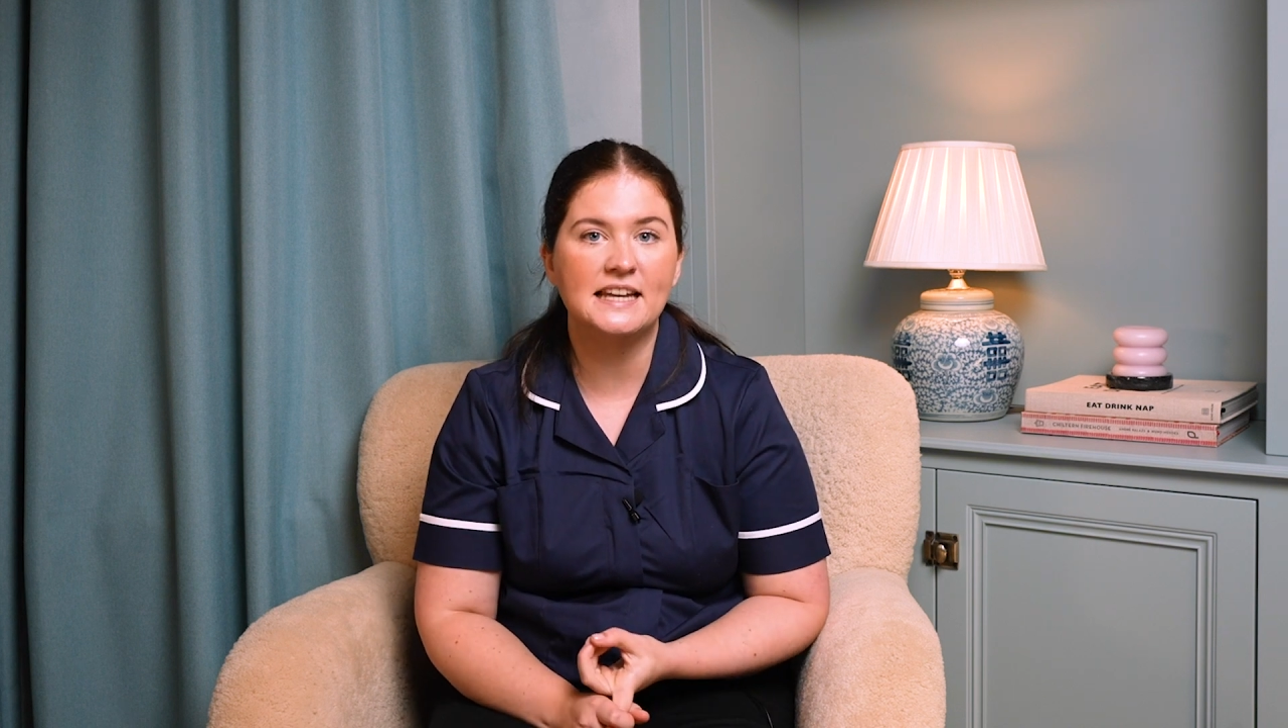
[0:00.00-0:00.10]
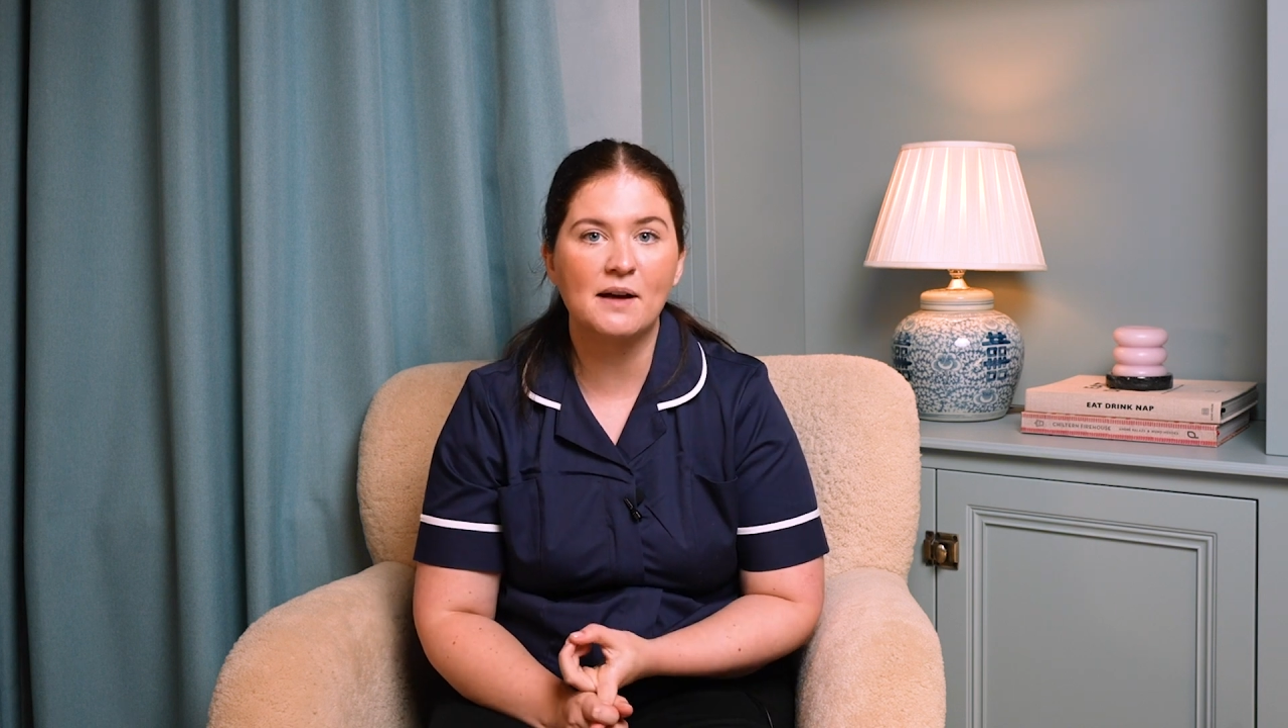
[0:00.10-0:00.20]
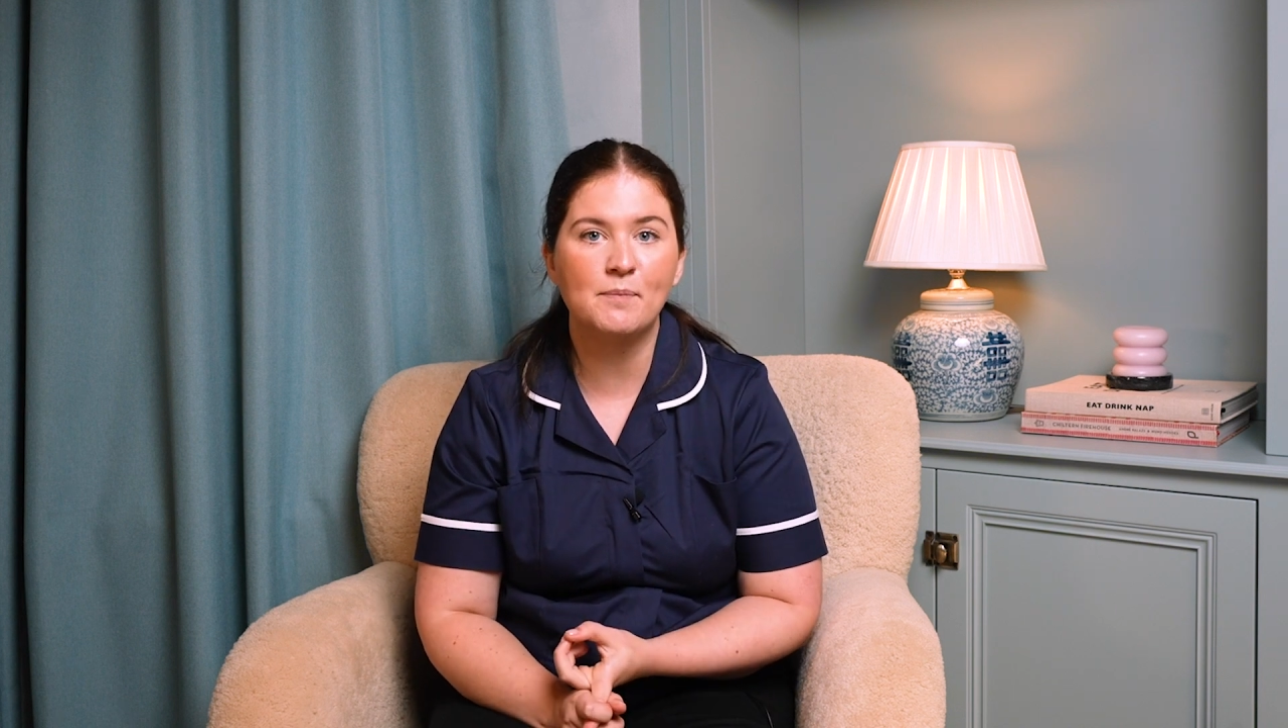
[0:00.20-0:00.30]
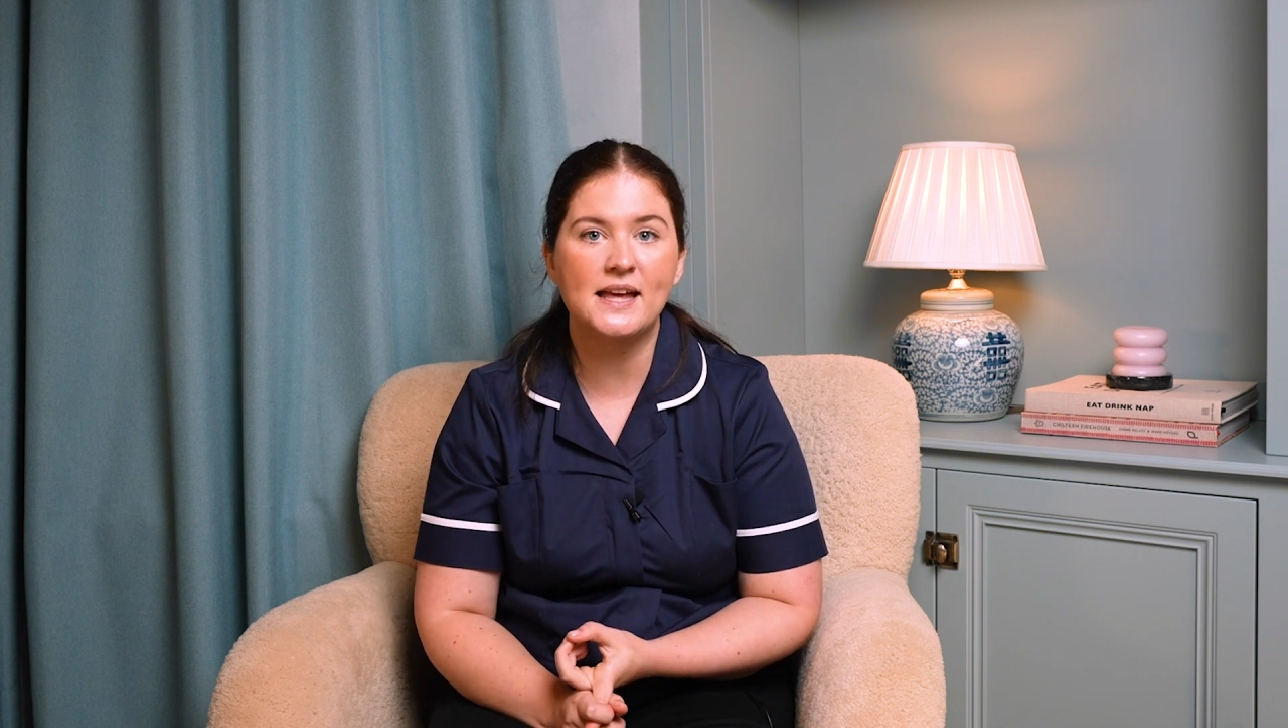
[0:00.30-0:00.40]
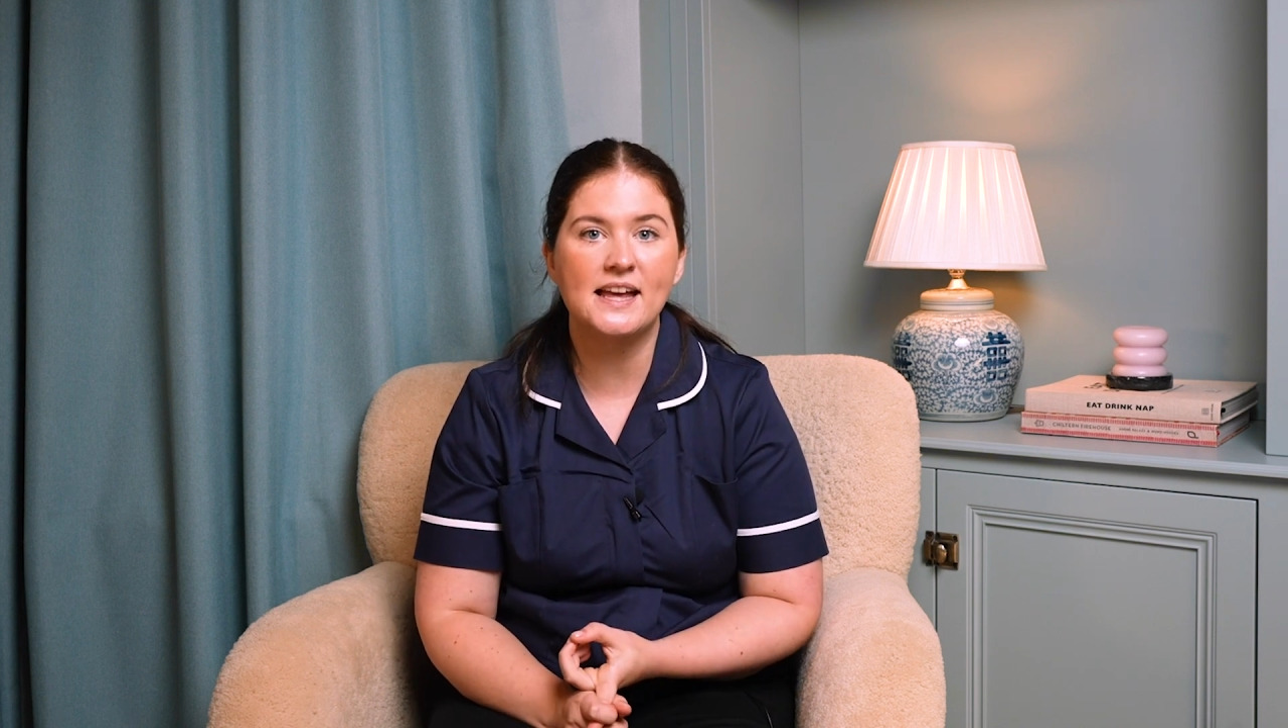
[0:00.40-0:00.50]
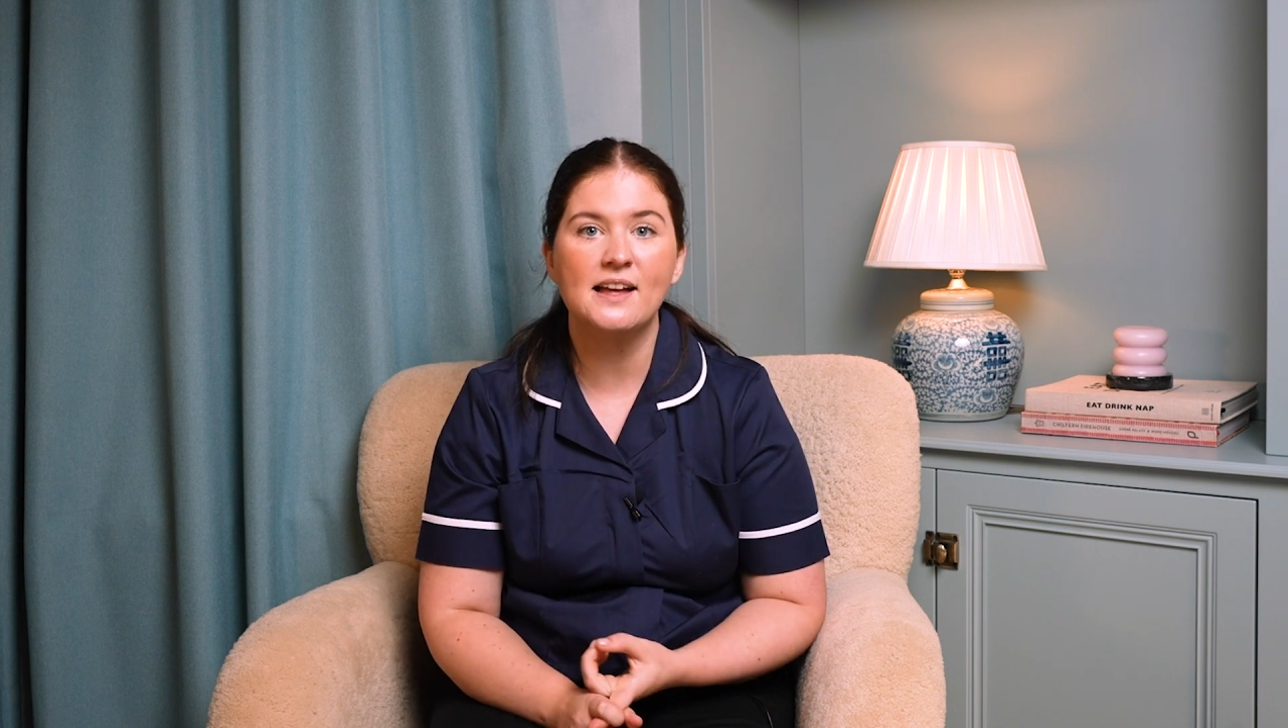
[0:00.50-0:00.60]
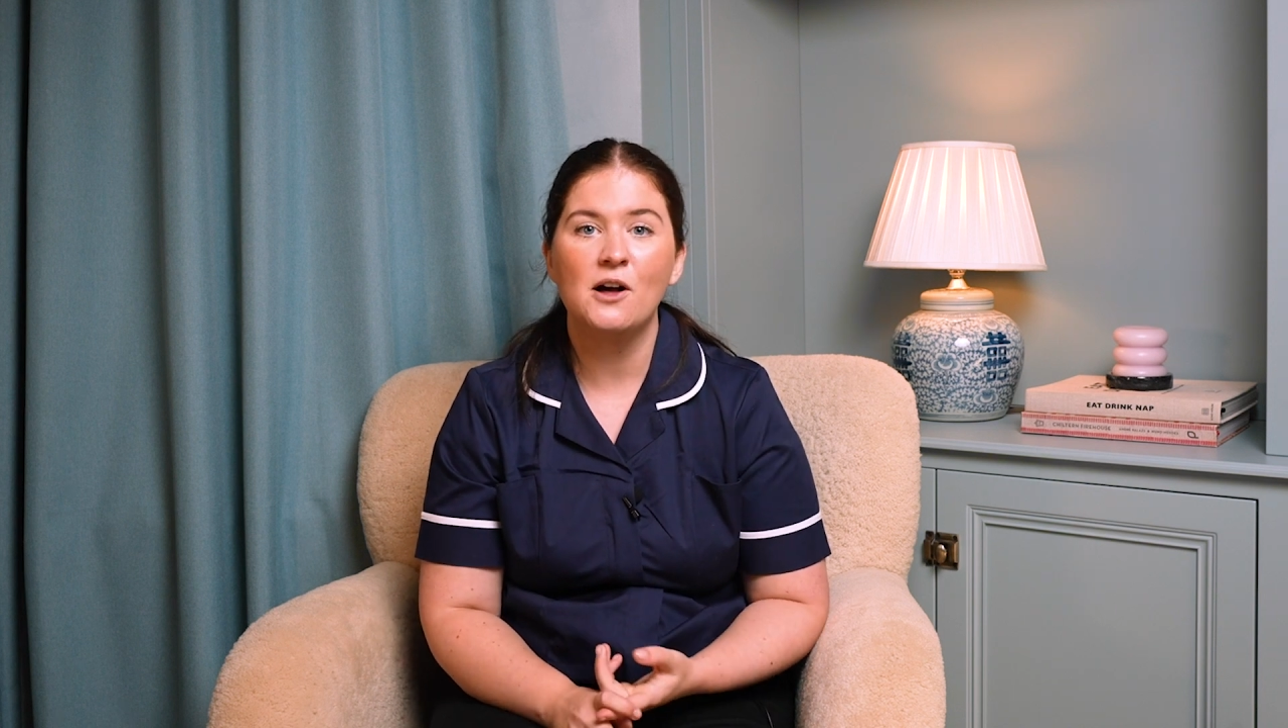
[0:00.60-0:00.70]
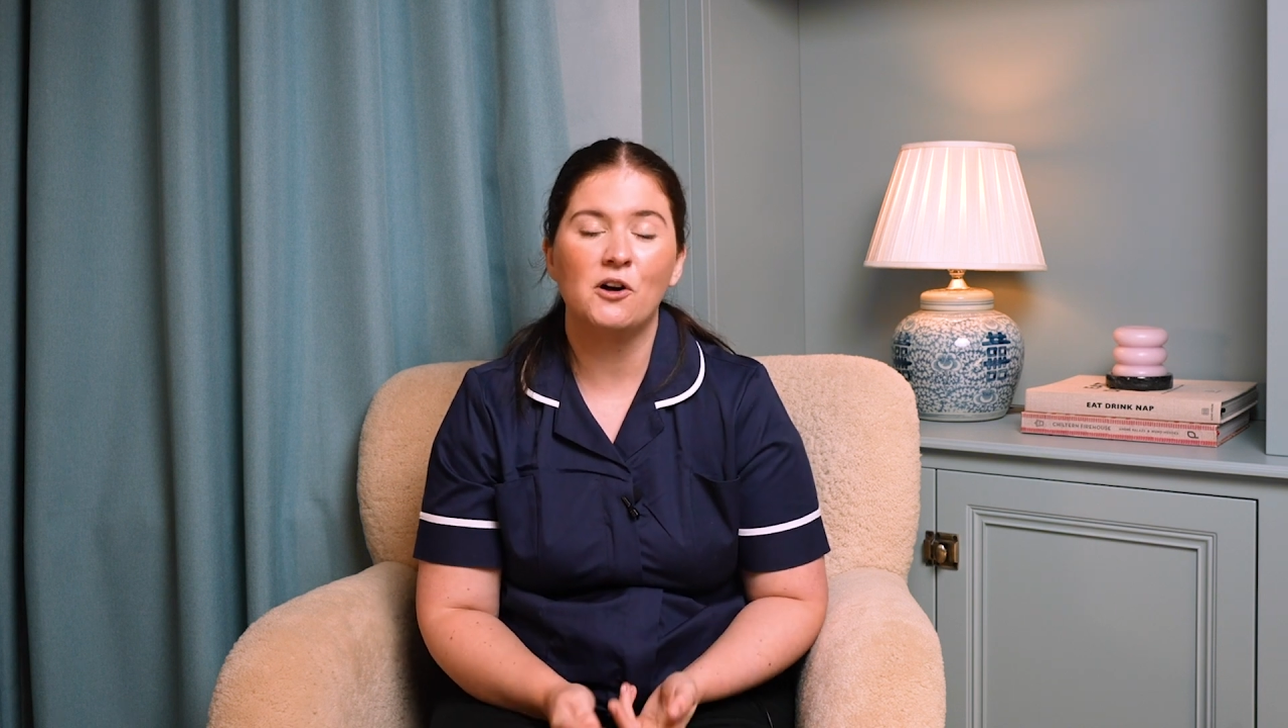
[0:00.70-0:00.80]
nappy,